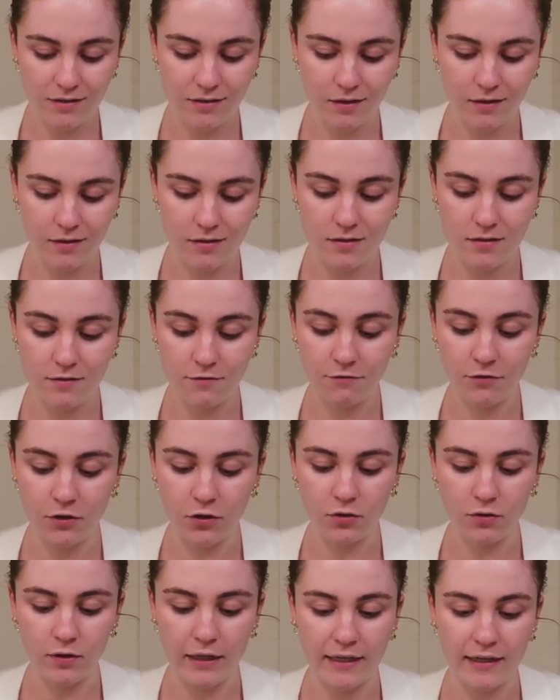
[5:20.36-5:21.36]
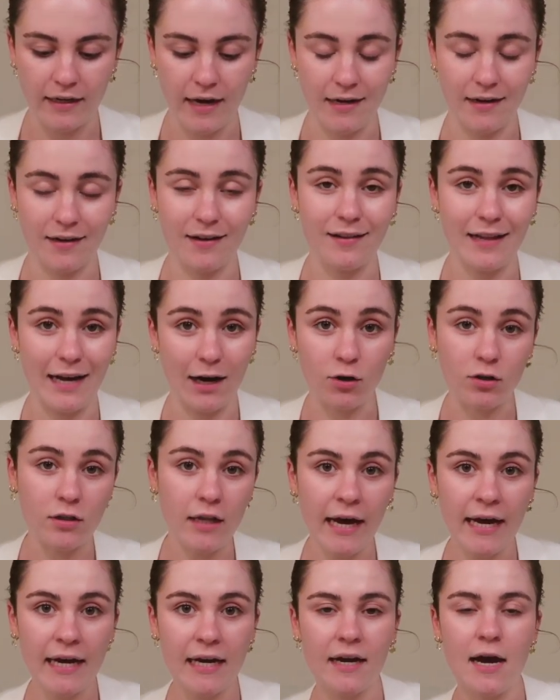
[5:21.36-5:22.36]
does feel like kind of
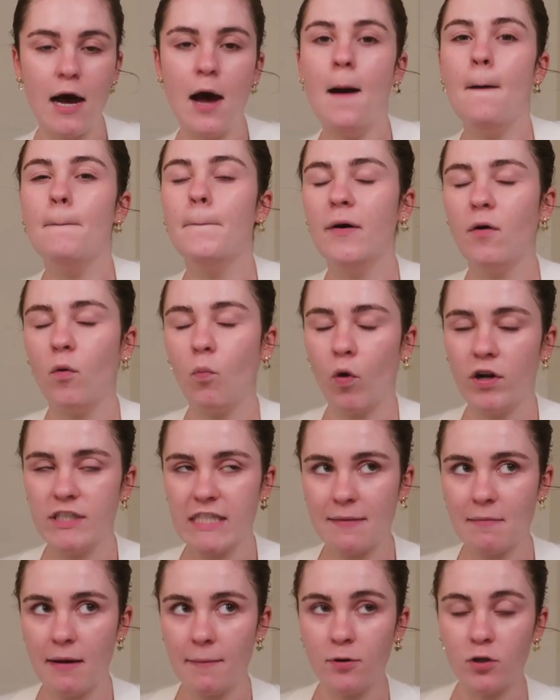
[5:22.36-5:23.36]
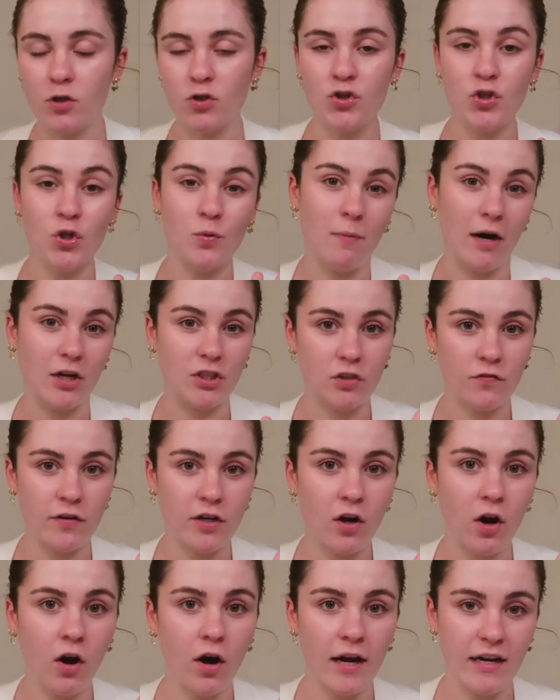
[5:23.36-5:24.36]
cloud-like, but one time I put too much of
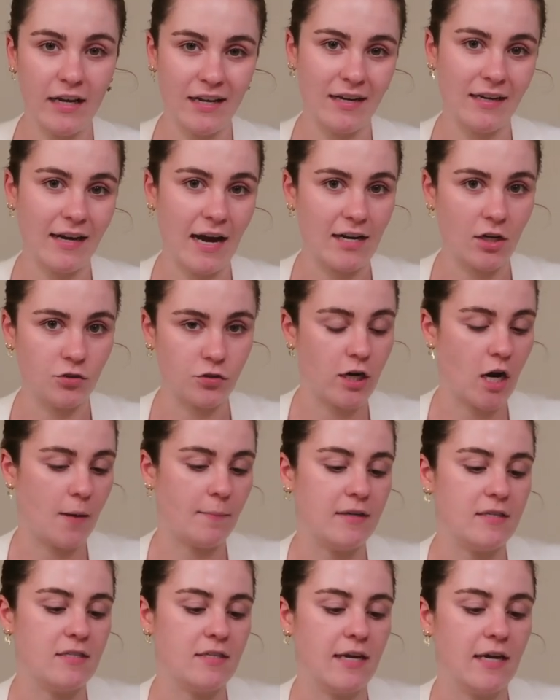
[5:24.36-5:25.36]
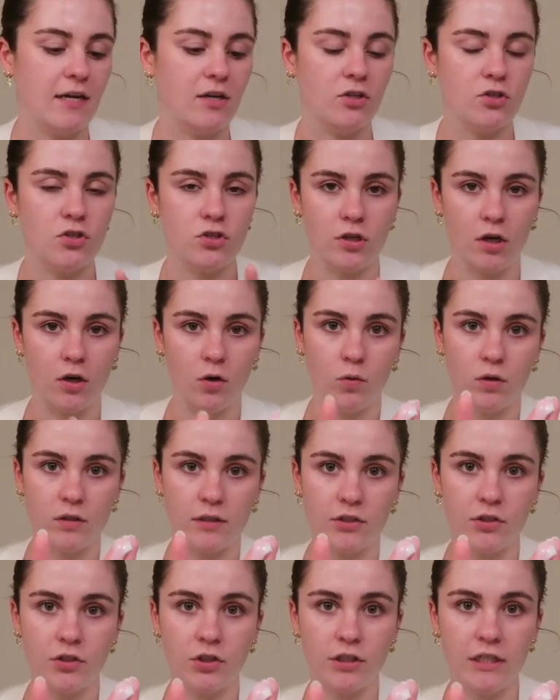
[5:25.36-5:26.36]
it on and it kind of dried out my skin. So
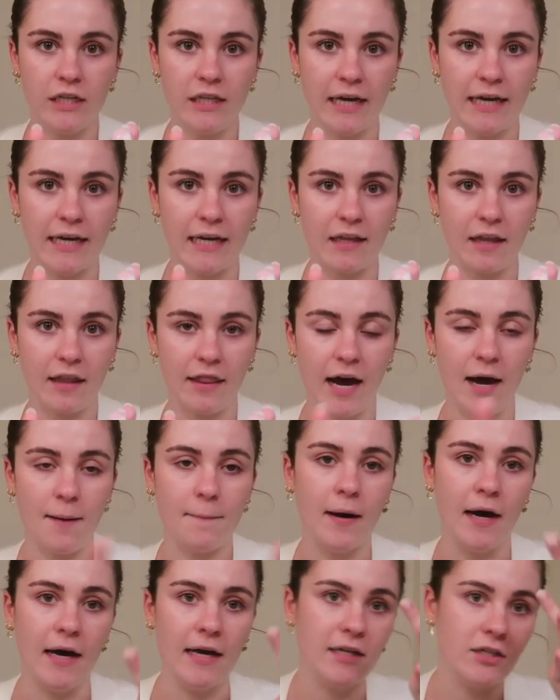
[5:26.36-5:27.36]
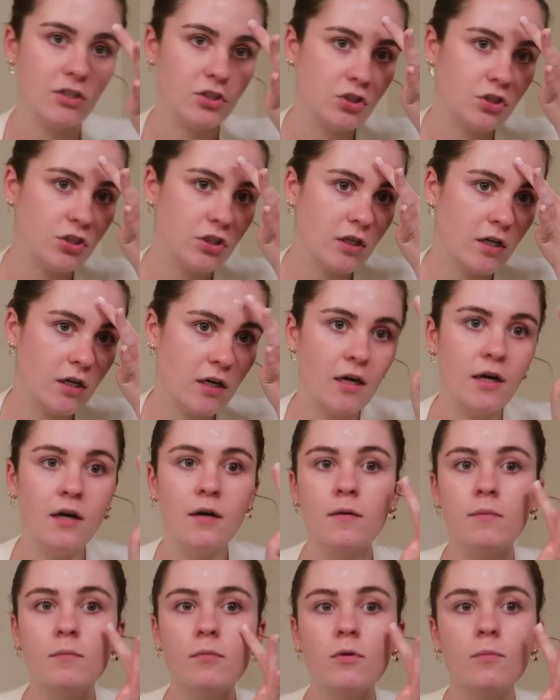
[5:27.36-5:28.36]
literally like that much,
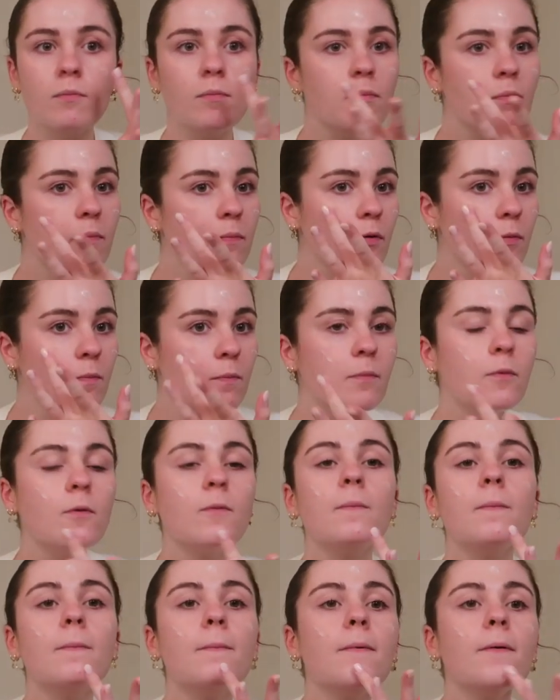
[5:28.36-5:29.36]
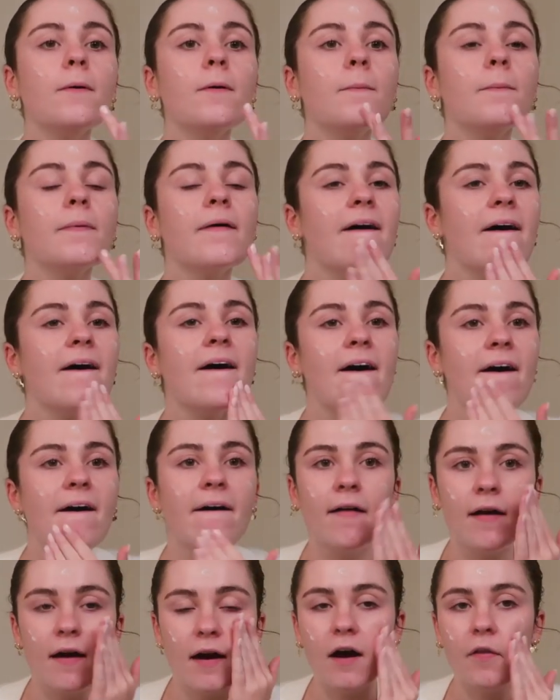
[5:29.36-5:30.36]
boop, boop, boop, boop.
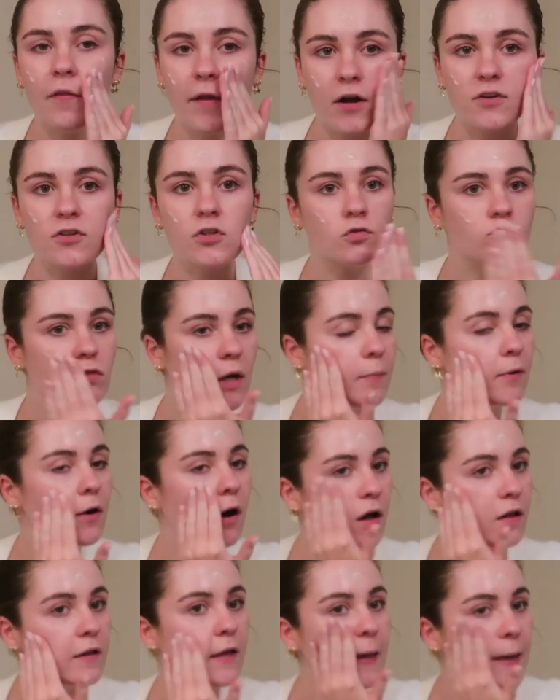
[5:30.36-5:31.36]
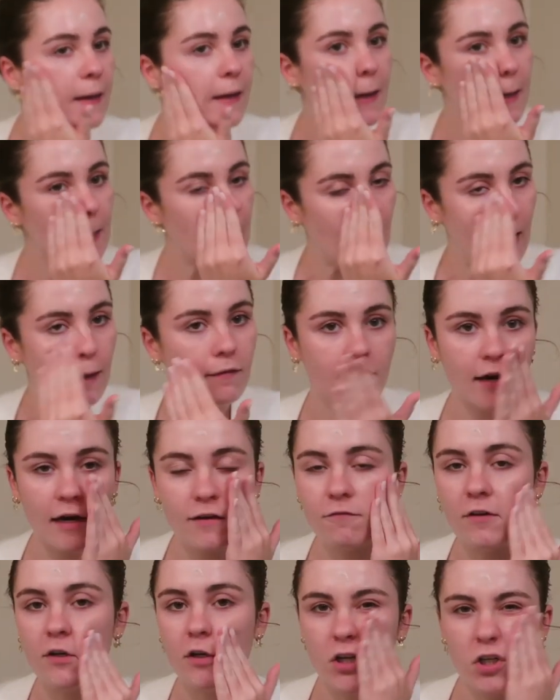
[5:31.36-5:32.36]
And then I'll just rub it all in, and then
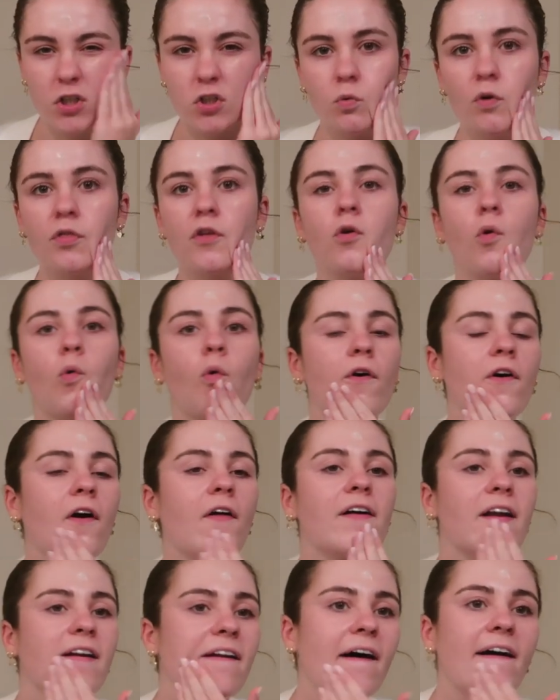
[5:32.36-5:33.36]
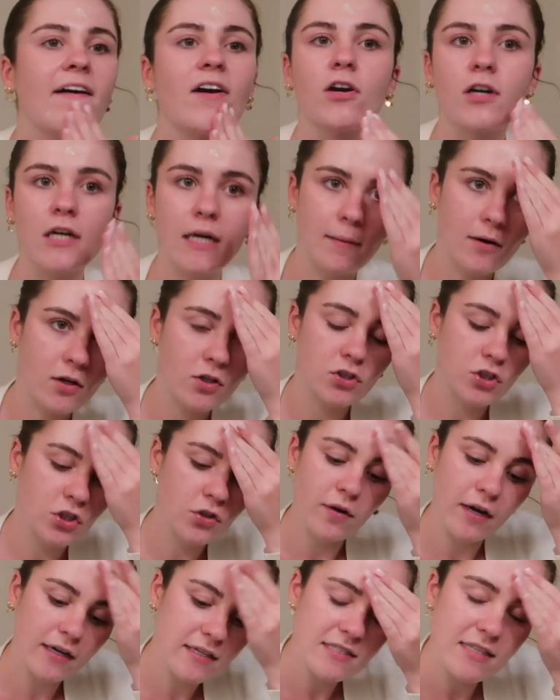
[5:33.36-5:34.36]
I finish with an oil and an eye cream, and I'll show
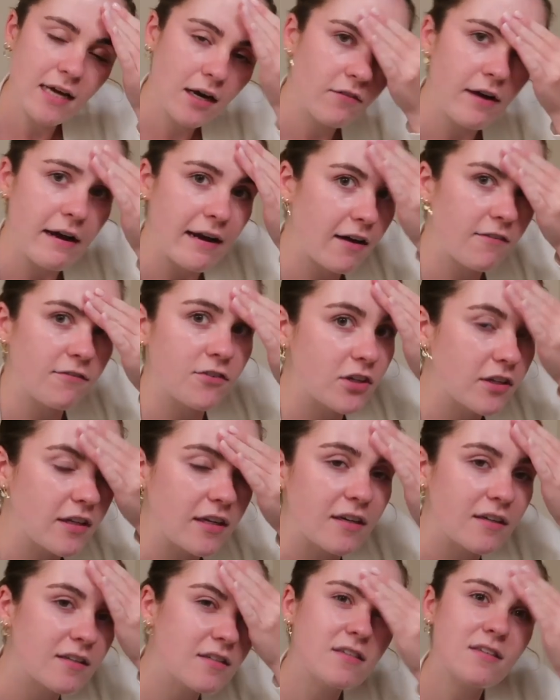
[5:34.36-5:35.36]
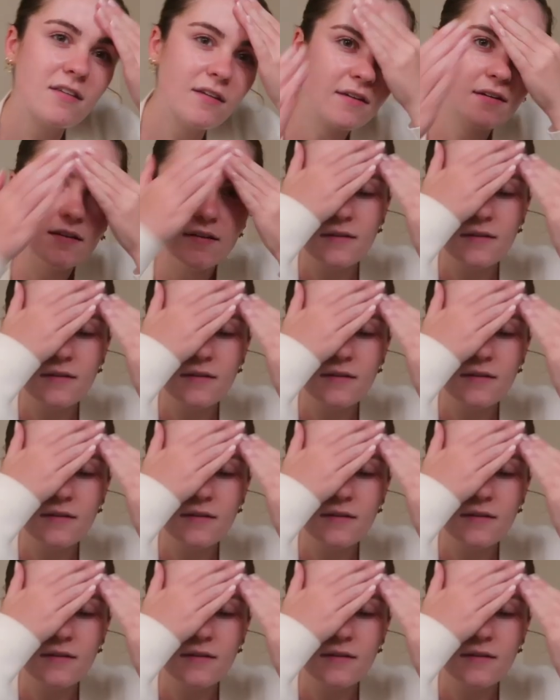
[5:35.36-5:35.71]
you guys that right after this.